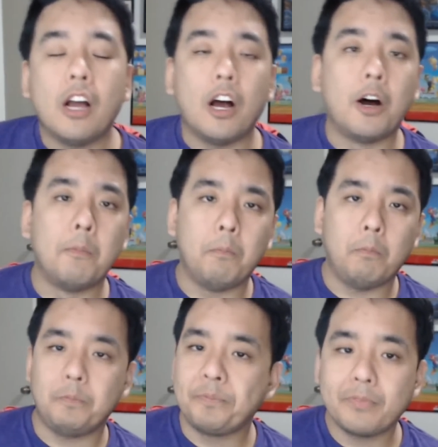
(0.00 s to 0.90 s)

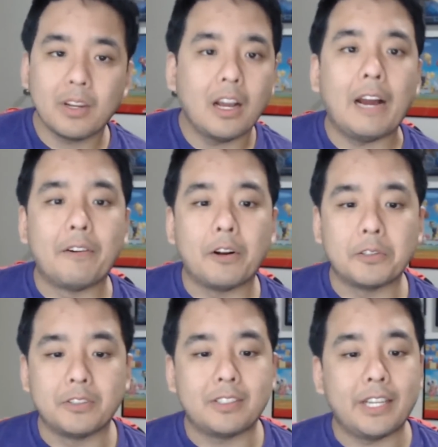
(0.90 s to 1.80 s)
I would
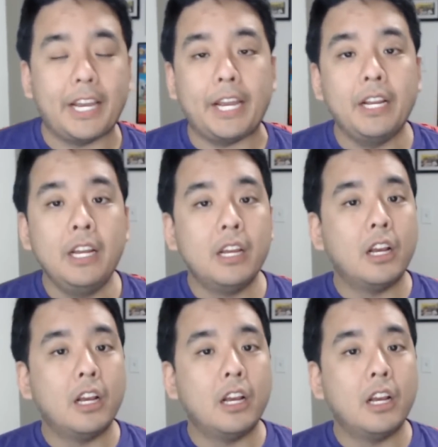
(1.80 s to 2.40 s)
also say,